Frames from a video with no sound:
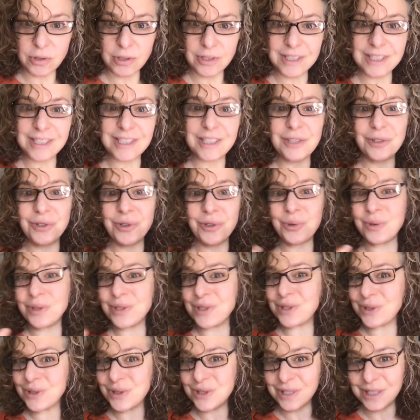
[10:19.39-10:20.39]
Because they're the
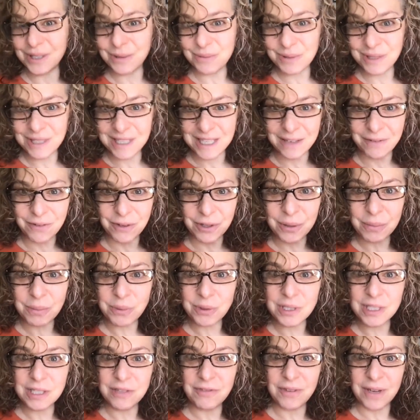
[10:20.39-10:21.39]
ones who are going to give you the
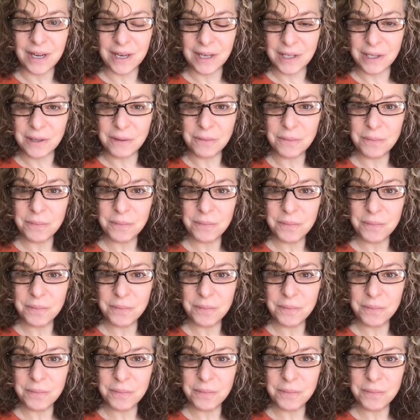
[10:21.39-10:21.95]
perceived value.